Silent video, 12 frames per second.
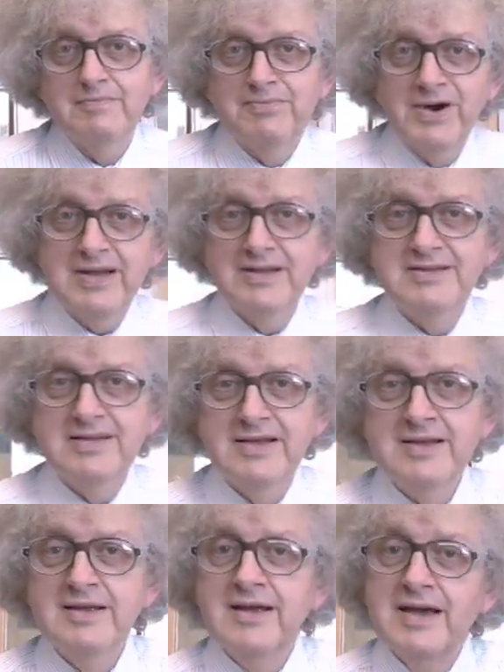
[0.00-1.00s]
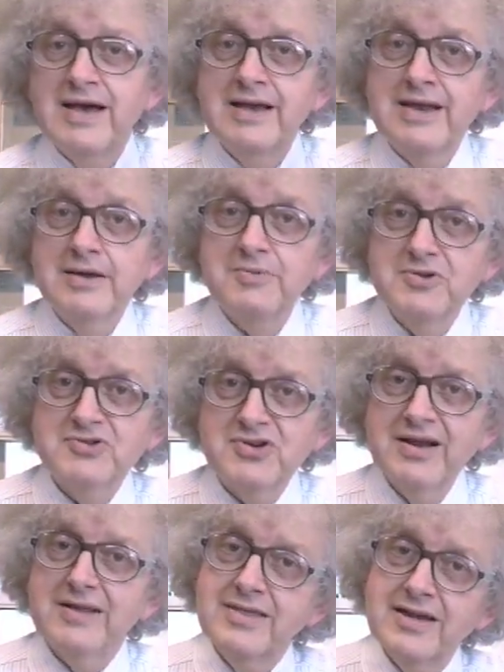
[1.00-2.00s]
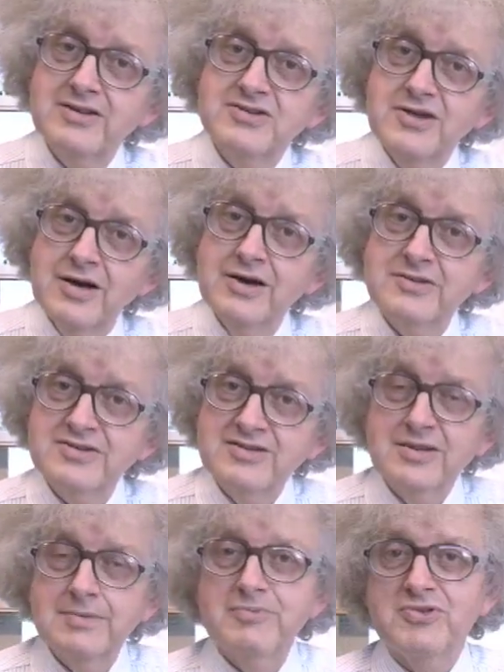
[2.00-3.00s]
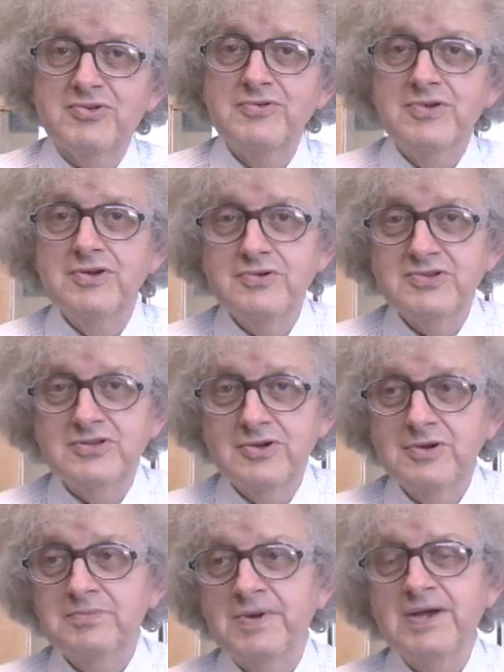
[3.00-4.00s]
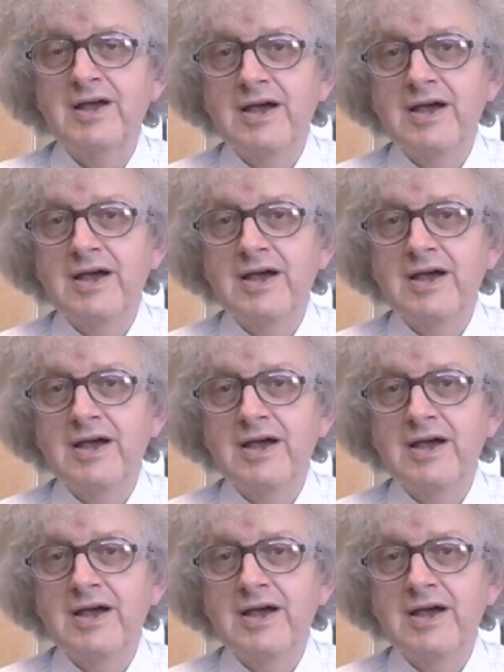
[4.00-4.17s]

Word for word: Brady, and I will try then to answer them through YouTube